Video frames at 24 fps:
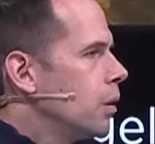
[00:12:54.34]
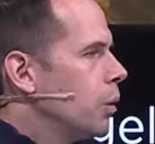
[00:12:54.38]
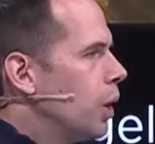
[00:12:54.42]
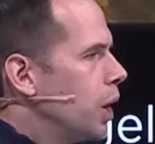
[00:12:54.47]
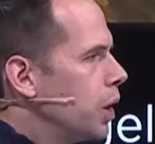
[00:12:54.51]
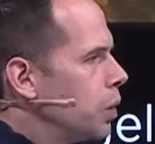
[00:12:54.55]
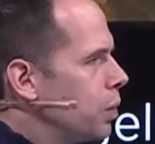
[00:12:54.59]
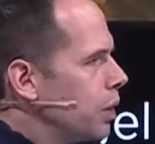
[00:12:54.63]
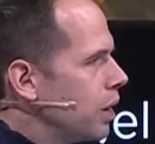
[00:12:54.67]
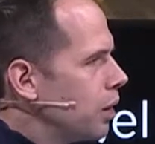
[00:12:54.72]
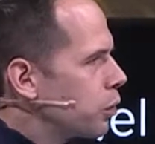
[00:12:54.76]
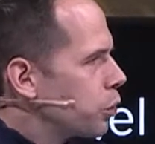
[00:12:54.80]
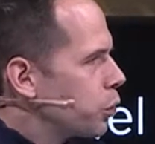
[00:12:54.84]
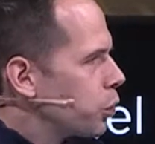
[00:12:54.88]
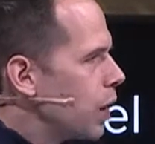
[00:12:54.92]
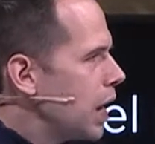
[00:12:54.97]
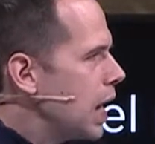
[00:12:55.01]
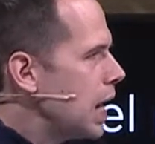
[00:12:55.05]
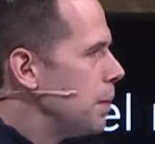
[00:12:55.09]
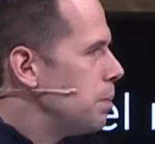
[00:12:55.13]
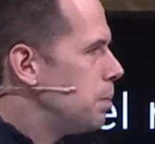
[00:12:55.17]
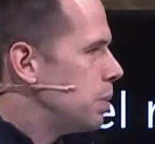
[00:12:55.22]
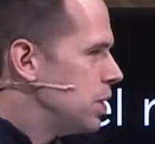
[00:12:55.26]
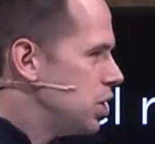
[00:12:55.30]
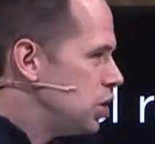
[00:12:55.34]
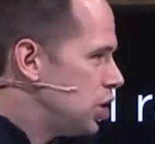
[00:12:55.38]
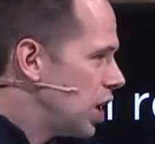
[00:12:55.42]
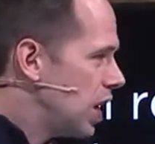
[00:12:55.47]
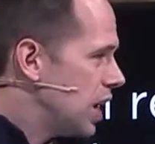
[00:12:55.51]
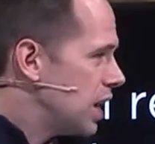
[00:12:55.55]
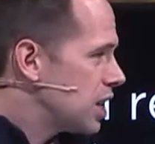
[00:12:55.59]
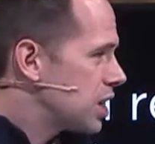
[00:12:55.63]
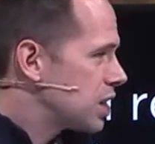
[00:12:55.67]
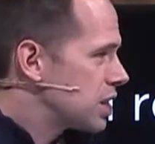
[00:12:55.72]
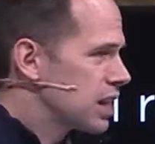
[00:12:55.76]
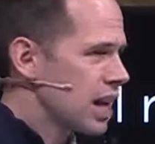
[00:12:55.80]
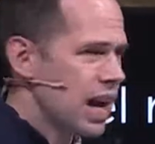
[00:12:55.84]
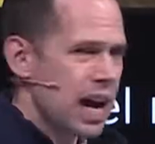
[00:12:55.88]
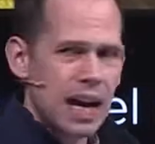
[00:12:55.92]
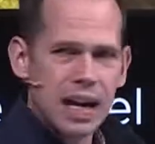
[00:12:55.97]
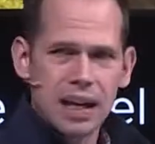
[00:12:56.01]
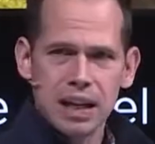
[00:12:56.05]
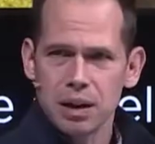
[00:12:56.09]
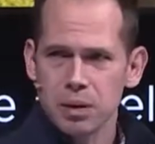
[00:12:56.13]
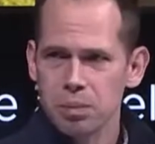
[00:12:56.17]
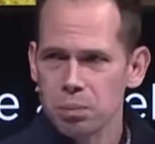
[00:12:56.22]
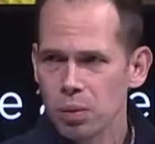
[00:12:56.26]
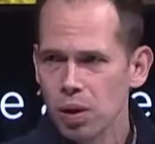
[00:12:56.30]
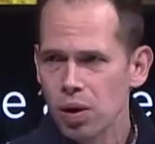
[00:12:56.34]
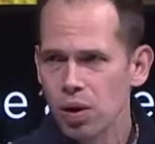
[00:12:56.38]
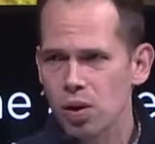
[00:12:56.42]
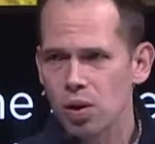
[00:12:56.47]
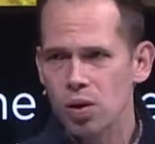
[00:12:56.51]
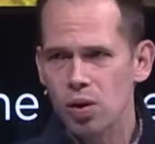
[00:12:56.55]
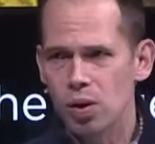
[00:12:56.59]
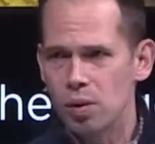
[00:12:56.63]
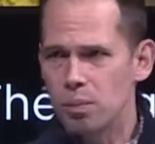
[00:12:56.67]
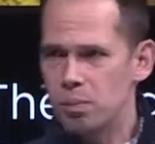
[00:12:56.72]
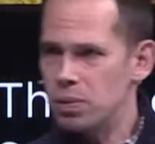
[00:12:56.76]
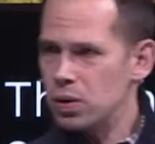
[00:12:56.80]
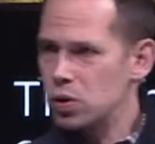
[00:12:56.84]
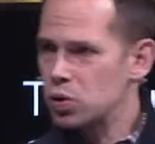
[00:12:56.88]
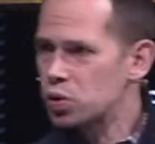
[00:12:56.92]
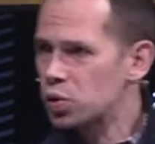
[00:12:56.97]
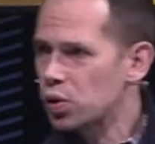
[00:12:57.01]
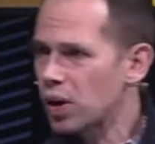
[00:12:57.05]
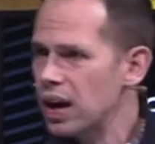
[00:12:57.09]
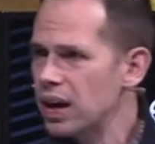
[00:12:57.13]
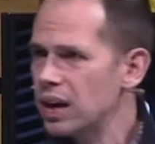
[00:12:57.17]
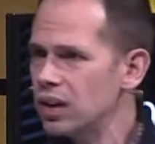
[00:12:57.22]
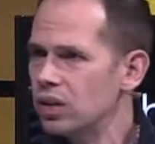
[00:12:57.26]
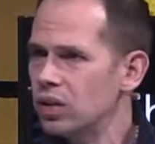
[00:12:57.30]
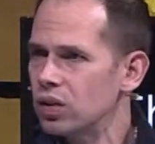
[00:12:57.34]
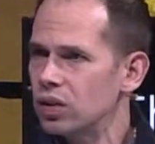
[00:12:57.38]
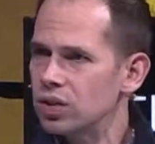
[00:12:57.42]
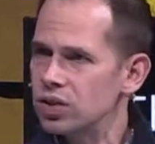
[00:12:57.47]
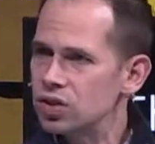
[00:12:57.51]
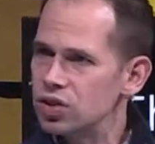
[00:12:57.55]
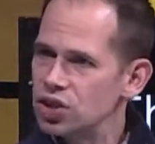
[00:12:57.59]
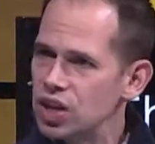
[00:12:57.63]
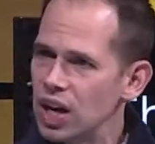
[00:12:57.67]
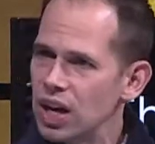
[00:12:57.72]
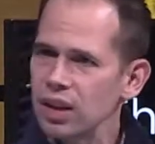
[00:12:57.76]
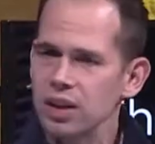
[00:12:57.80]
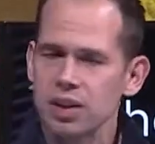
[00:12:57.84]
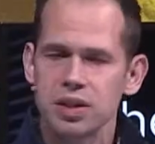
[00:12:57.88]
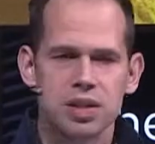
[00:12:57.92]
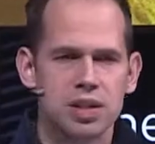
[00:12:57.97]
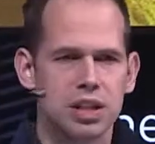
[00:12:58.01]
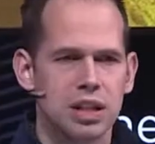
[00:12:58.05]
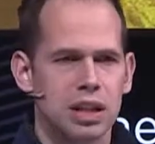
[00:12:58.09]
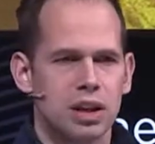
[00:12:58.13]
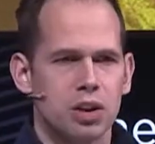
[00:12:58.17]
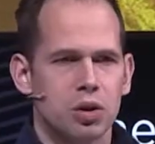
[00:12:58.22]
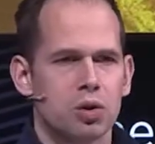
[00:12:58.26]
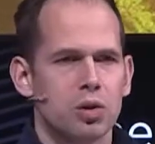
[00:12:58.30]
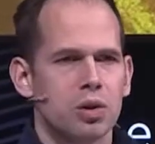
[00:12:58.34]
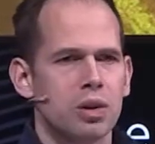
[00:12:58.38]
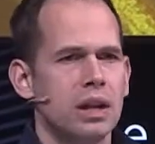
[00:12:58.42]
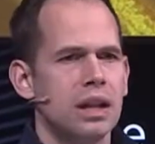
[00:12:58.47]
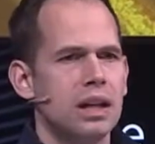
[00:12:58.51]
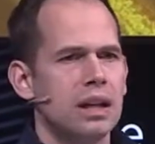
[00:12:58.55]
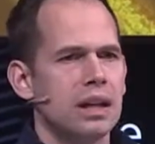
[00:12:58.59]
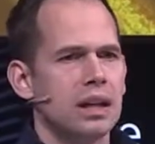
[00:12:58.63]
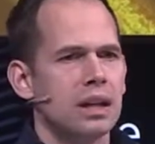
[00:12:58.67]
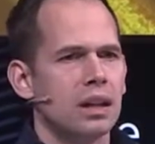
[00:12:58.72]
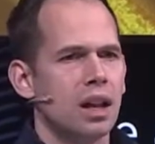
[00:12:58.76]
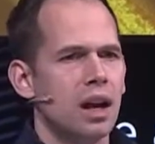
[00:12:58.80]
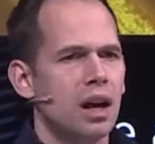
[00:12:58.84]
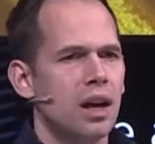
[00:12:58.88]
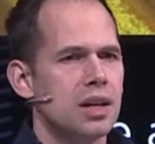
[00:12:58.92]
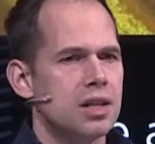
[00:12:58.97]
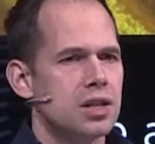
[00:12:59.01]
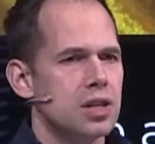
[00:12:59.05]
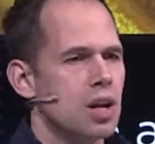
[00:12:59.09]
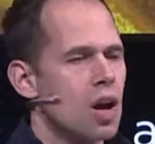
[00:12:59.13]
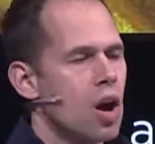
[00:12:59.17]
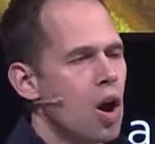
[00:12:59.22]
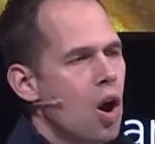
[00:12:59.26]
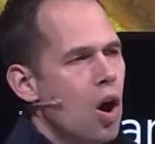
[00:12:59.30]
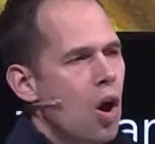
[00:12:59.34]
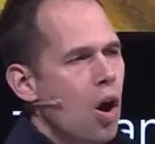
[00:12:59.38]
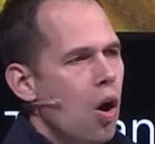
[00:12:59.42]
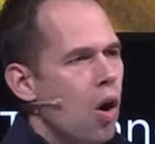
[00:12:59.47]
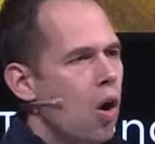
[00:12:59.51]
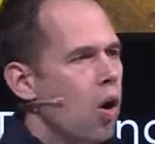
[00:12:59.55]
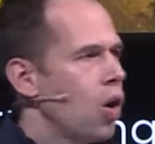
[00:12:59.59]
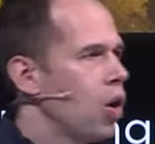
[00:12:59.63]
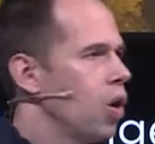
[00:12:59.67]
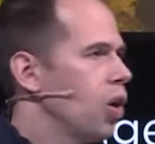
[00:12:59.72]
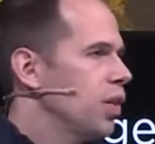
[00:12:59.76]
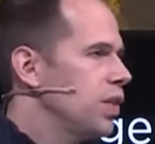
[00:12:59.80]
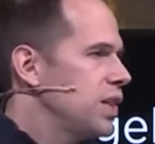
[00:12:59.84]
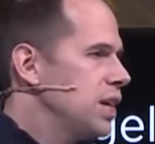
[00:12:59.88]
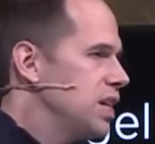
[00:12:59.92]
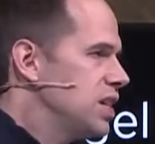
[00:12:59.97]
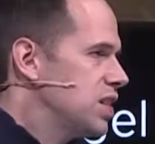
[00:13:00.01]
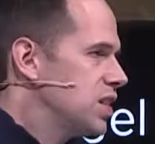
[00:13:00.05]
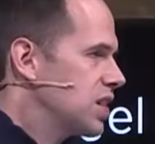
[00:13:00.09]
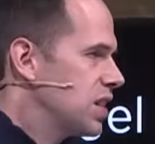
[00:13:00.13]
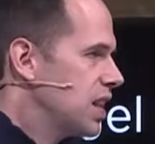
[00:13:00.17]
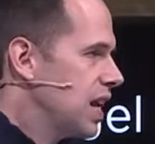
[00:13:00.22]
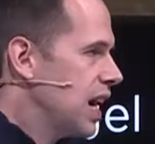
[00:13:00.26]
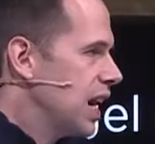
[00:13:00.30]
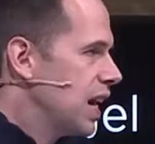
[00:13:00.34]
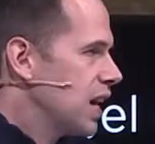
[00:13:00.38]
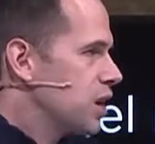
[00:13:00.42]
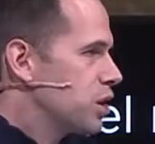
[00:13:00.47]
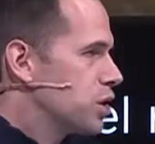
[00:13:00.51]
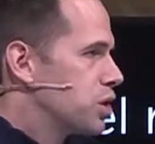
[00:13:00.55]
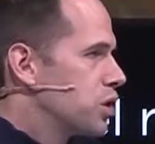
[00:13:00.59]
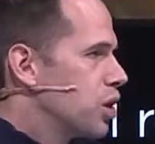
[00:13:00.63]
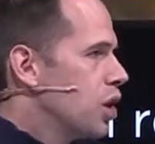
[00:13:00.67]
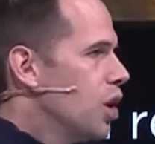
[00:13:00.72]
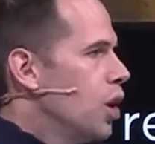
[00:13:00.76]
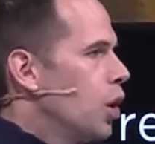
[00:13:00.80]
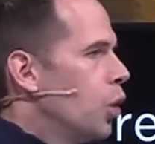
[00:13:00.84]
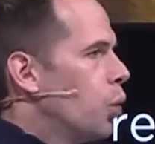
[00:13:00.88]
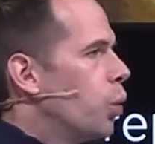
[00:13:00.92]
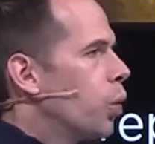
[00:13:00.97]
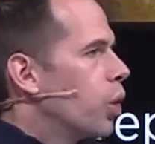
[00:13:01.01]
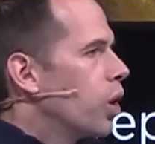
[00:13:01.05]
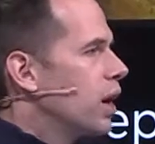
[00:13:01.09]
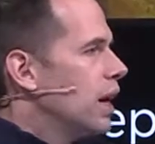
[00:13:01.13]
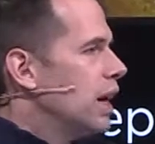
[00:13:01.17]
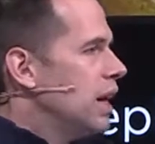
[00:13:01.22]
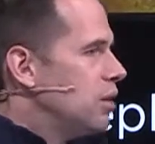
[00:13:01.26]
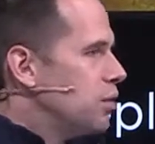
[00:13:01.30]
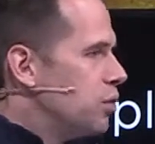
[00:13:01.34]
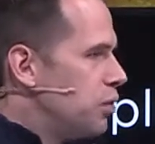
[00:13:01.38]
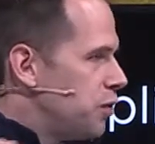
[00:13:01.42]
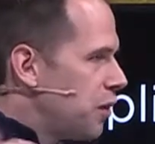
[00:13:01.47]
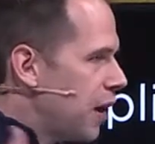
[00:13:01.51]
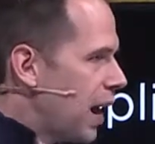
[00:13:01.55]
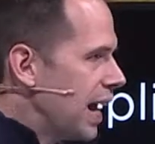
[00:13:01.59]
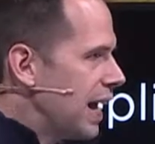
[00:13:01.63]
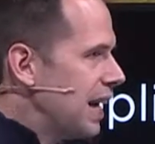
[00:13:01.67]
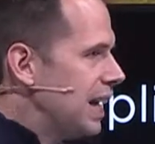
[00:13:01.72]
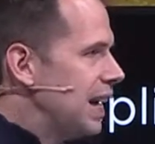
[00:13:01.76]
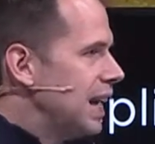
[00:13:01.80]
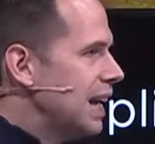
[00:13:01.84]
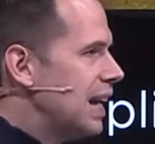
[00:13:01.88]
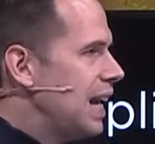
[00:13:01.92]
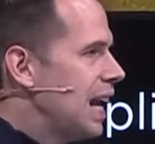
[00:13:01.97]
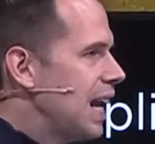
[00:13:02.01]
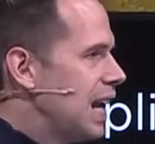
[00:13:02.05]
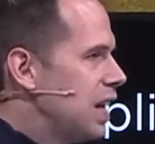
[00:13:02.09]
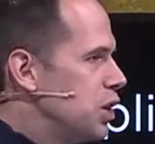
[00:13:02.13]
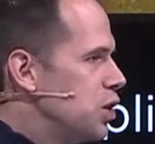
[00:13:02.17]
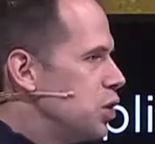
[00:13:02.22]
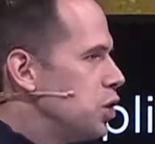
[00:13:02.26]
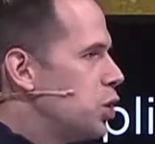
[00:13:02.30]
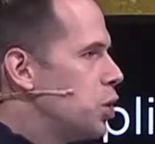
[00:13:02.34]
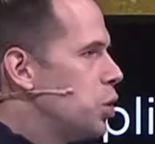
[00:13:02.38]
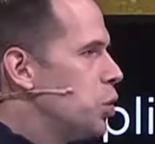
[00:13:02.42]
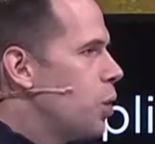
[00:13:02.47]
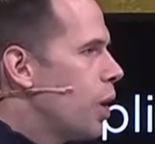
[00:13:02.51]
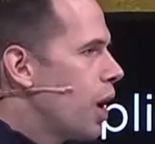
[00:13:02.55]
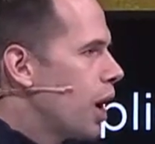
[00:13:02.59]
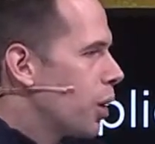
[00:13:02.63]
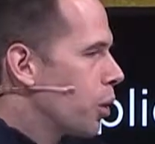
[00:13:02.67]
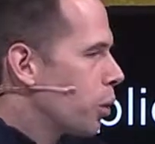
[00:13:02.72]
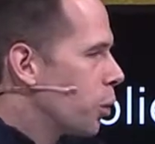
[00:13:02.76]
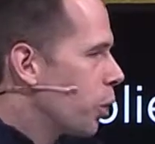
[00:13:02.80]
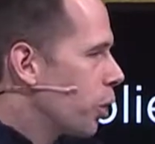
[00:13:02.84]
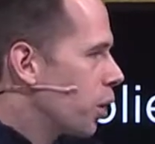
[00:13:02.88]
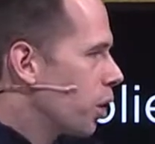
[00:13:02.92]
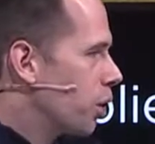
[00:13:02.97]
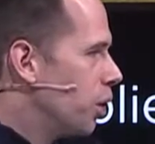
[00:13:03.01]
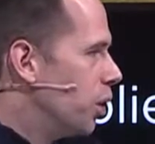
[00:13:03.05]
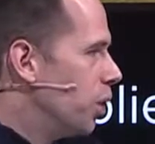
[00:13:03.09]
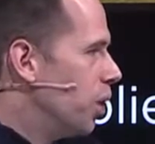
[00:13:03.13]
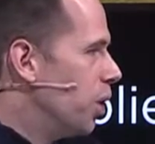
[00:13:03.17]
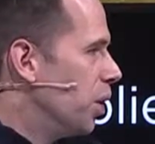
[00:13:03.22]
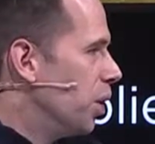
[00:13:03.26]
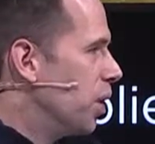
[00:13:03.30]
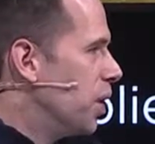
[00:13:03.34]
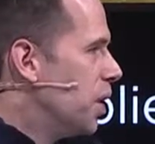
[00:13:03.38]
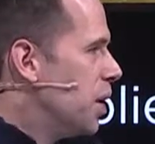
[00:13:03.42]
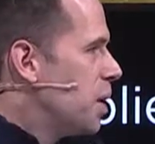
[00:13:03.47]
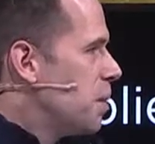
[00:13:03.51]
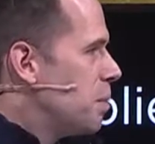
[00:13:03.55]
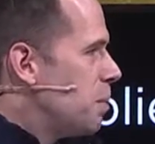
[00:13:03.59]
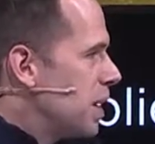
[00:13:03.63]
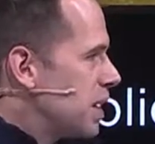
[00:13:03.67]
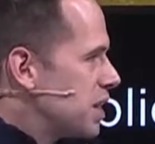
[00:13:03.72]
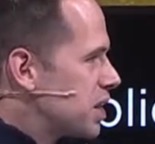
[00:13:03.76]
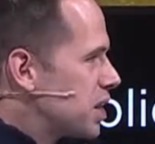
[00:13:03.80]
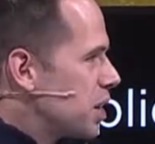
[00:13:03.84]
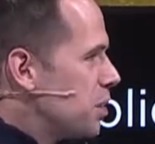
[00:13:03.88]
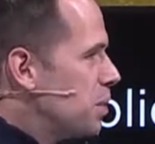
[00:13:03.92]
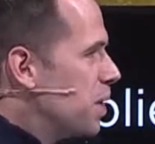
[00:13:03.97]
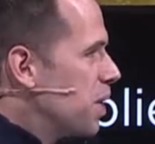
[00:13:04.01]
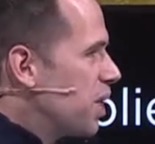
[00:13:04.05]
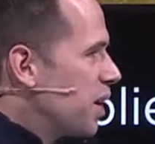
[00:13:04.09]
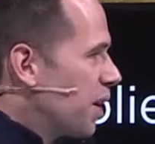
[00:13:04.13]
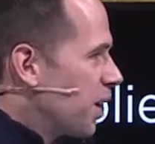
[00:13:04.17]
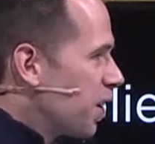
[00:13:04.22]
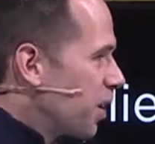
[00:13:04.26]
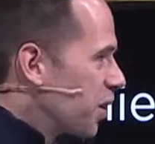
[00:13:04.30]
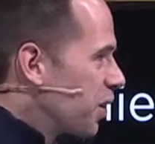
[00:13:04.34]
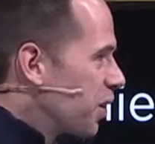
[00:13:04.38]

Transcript: Why do we have rape and genocide and murder and betrayal and jealousy and greed and lust? All these things were invited into our world by some of the